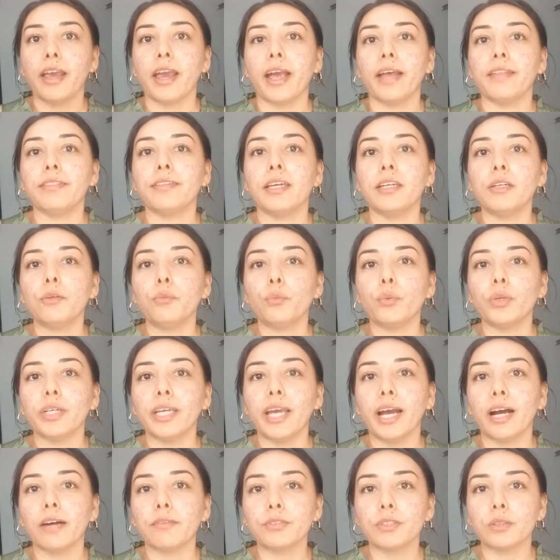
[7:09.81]
And then if we
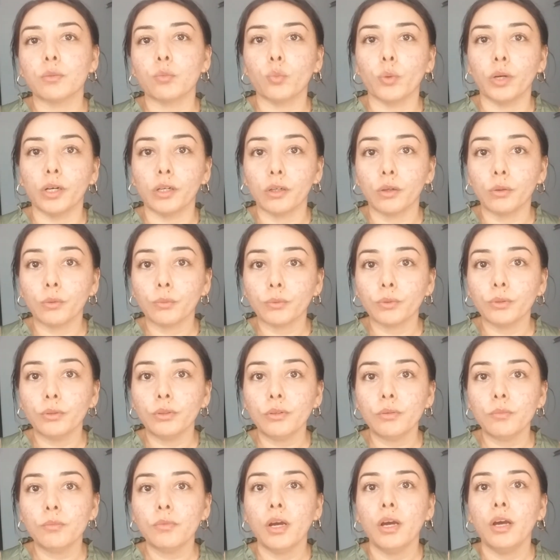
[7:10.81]
have some wiggle
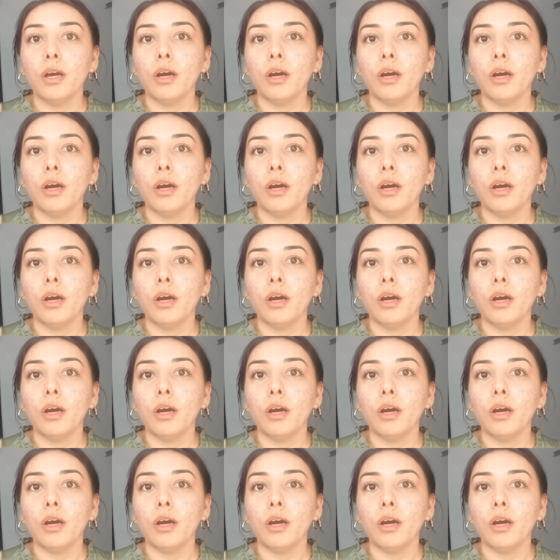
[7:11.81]
room,